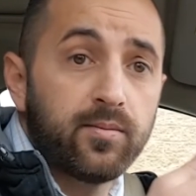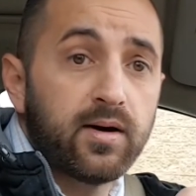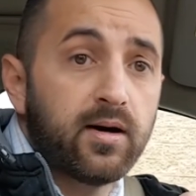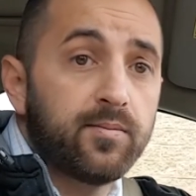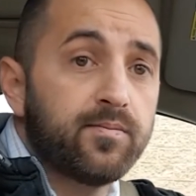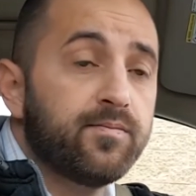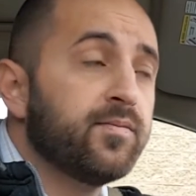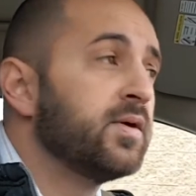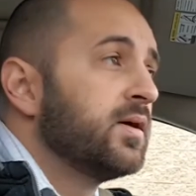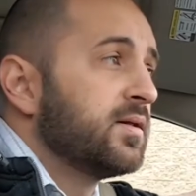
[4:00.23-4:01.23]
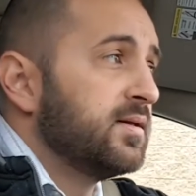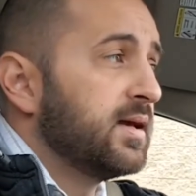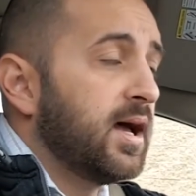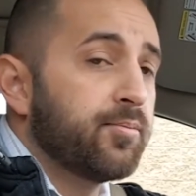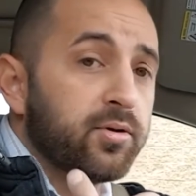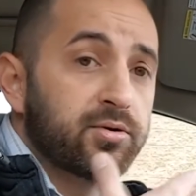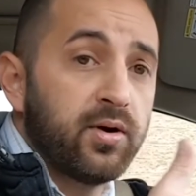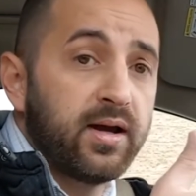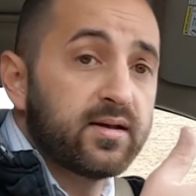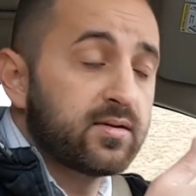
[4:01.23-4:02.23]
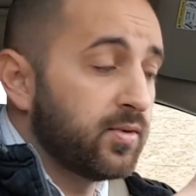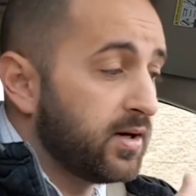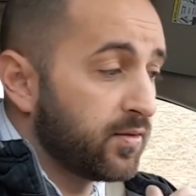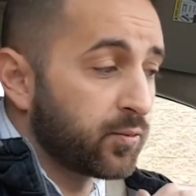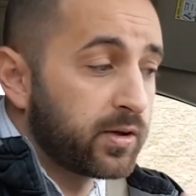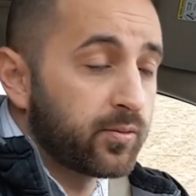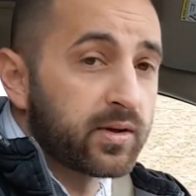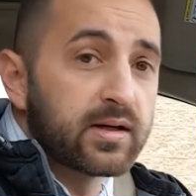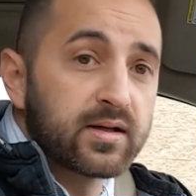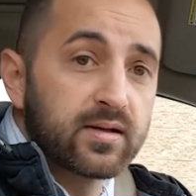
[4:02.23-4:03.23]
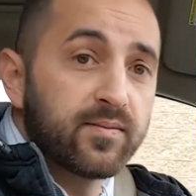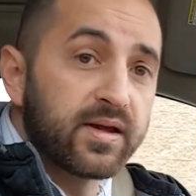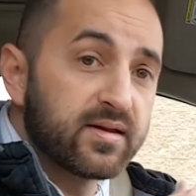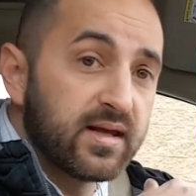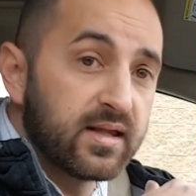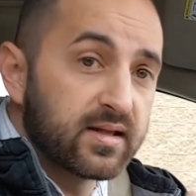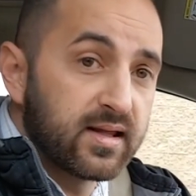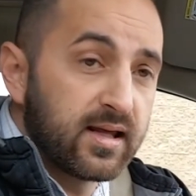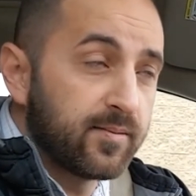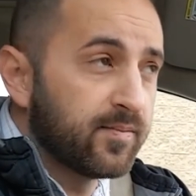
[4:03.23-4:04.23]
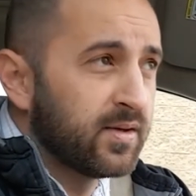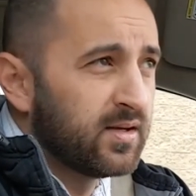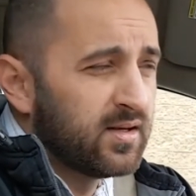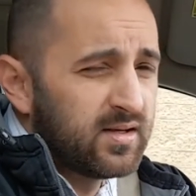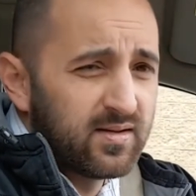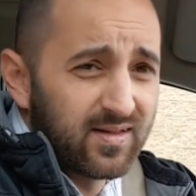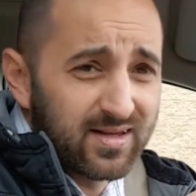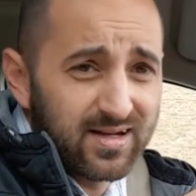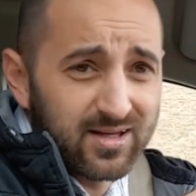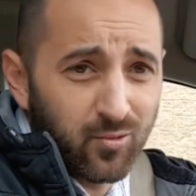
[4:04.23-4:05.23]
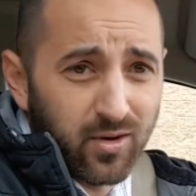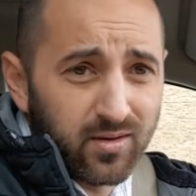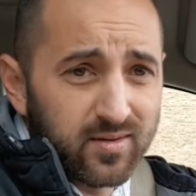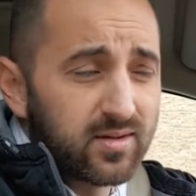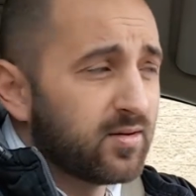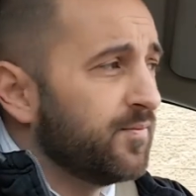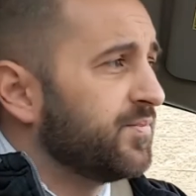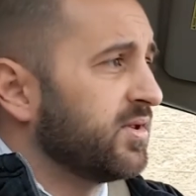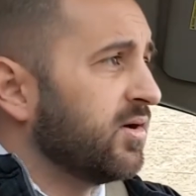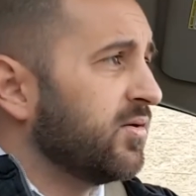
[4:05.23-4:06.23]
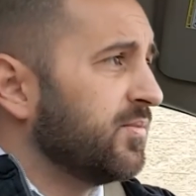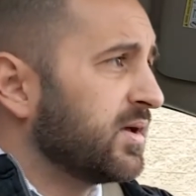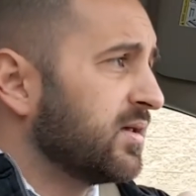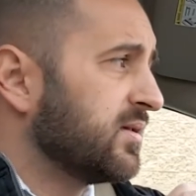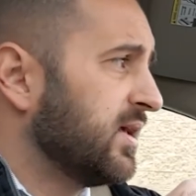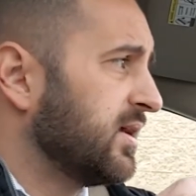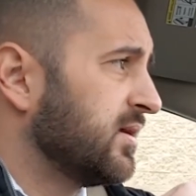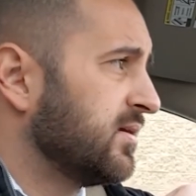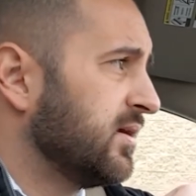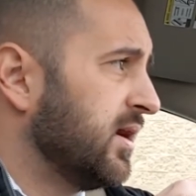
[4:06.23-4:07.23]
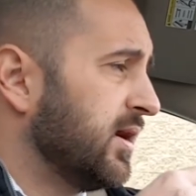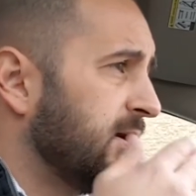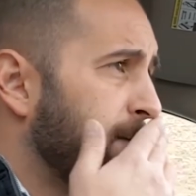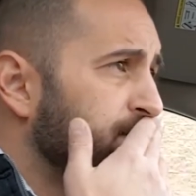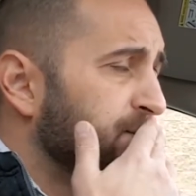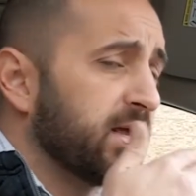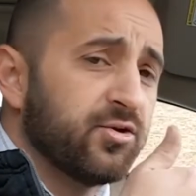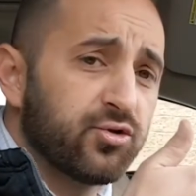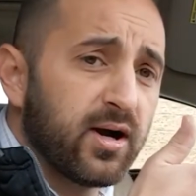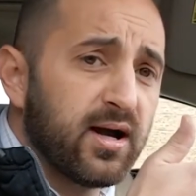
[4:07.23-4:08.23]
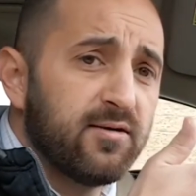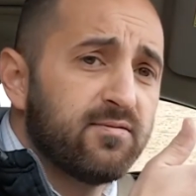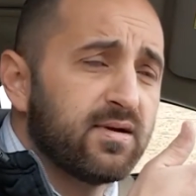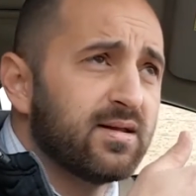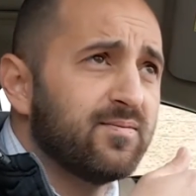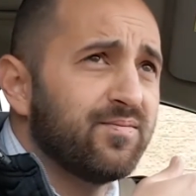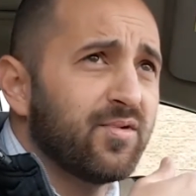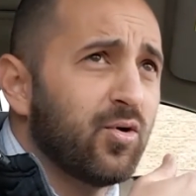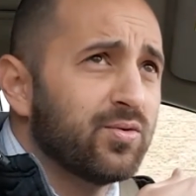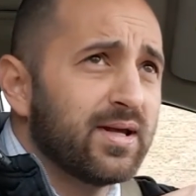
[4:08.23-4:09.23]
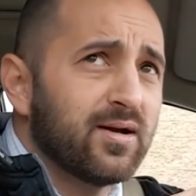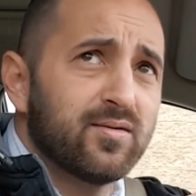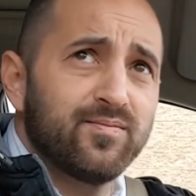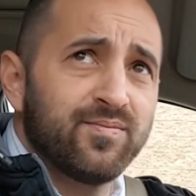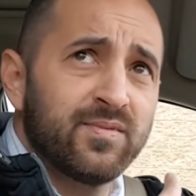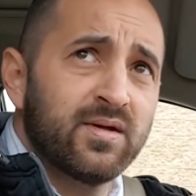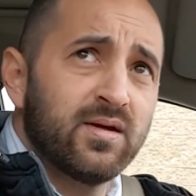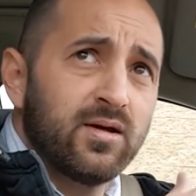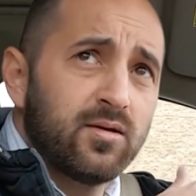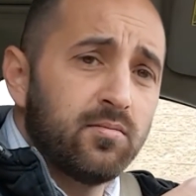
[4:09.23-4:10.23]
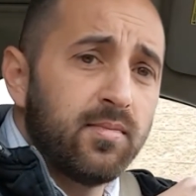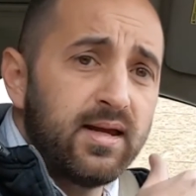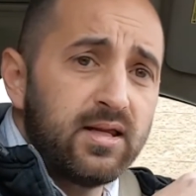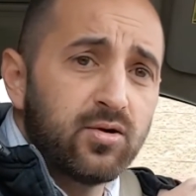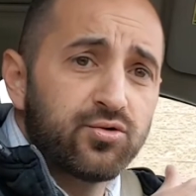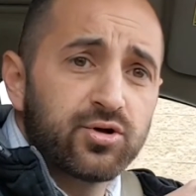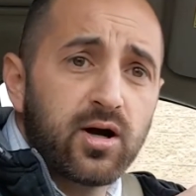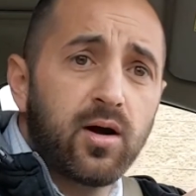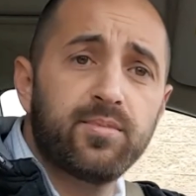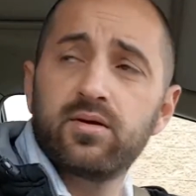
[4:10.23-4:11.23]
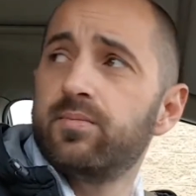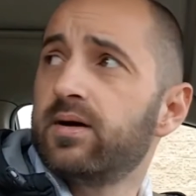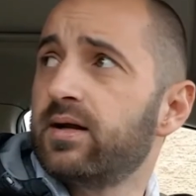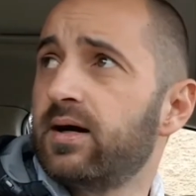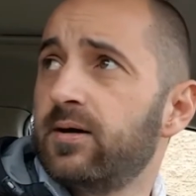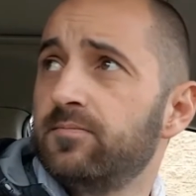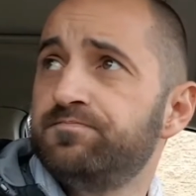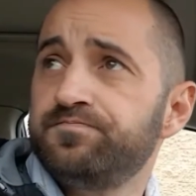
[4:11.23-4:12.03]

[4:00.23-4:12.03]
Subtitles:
up. See, I progress while the Riri's, they stay the same. They kind of get worse too. So because they can drive and hold down menial jobs, but